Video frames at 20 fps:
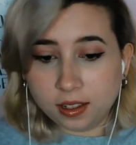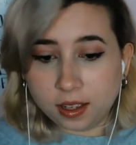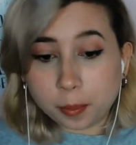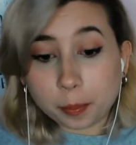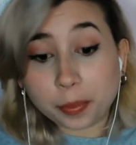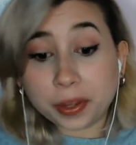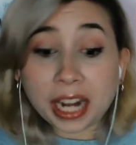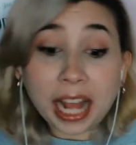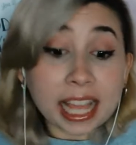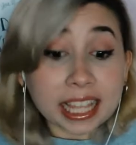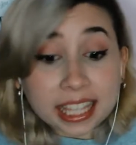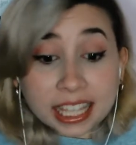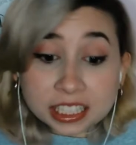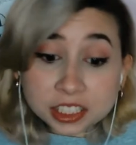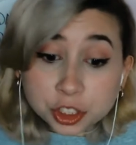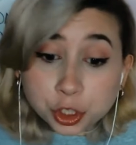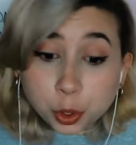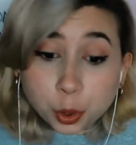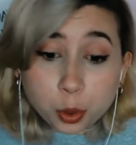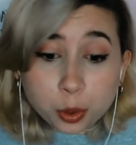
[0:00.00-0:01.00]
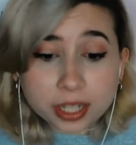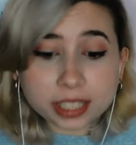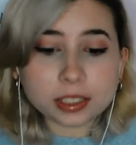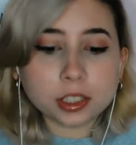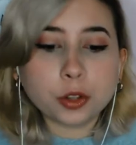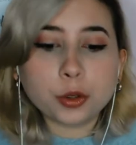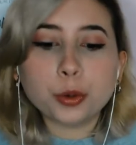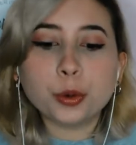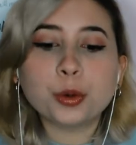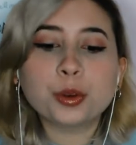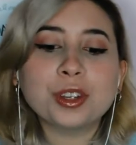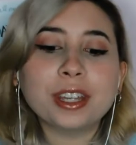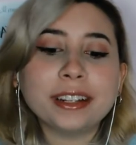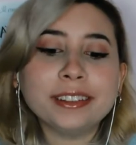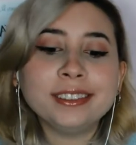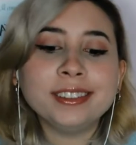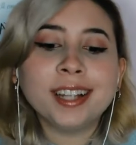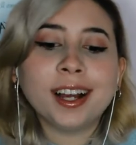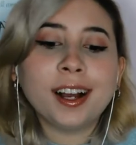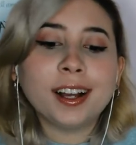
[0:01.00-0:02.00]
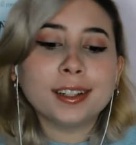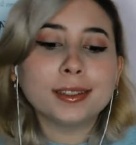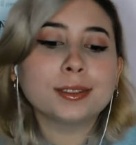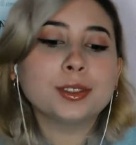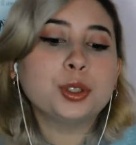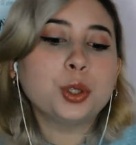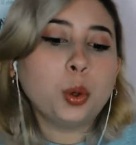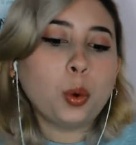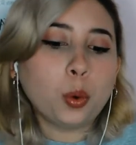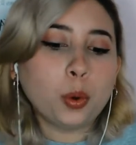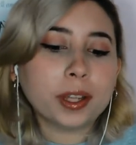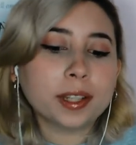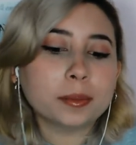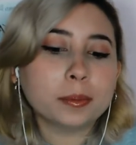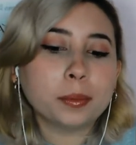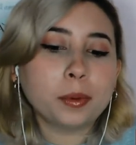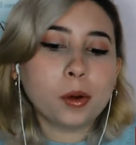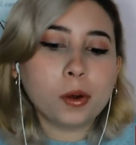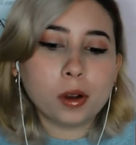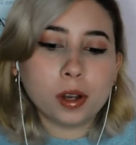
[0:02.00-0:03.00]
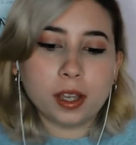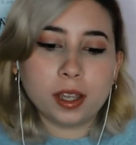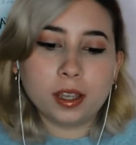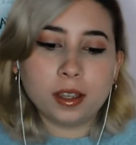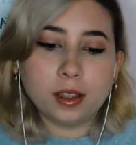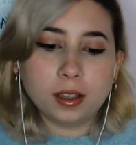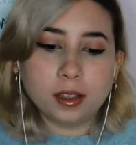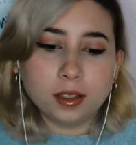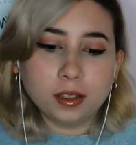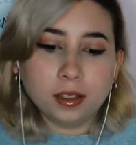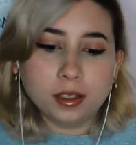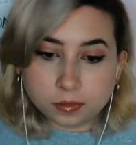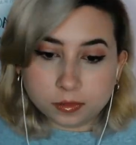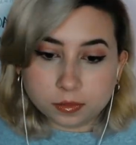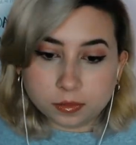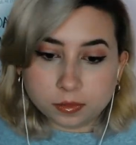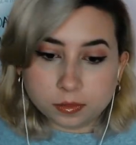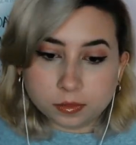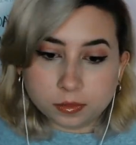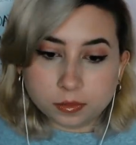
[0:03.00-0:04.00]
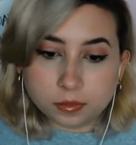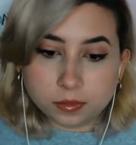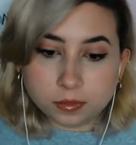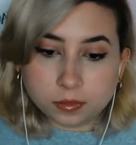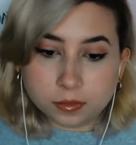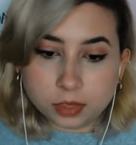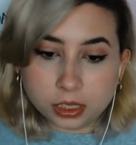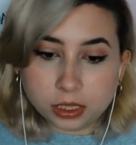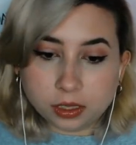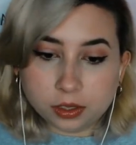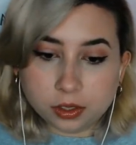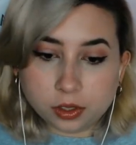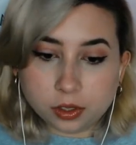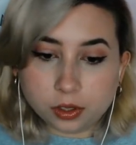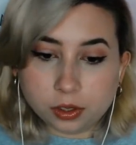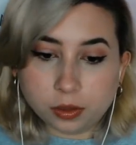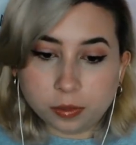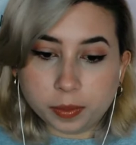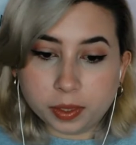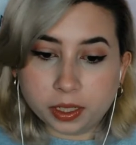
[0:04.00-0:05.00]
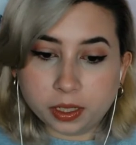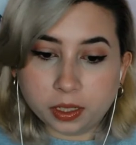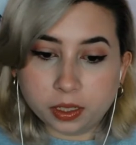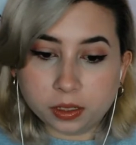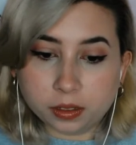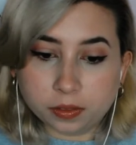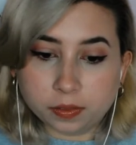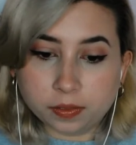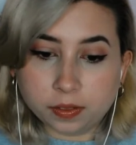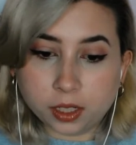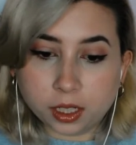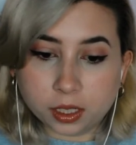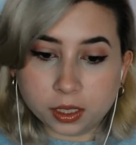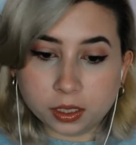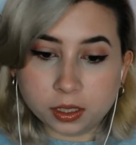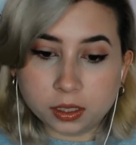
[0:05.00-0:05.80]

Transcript: But I can do it! No, you cannot do it, boy! Stupid little fuck.